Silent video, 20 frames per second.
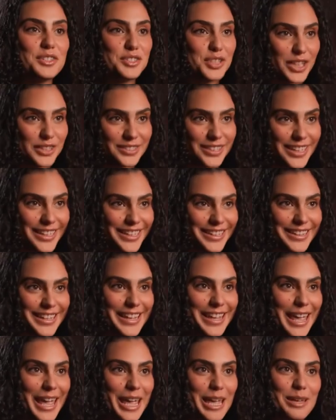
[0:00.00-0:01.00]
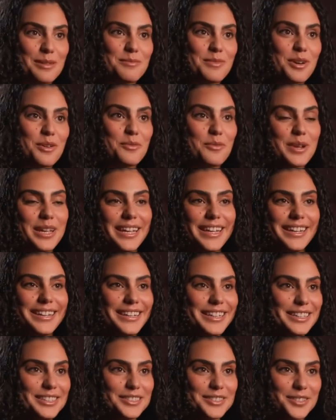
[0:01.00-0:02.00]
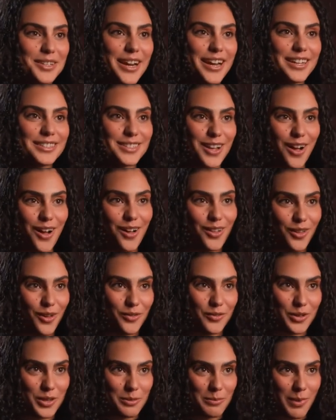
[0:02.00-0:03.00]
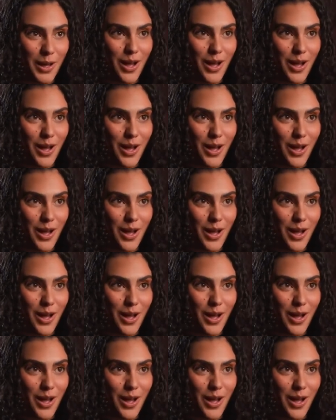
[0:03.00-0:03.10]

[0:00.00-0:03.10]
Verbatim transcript: Just like in the game, we hid Easter eggs all over the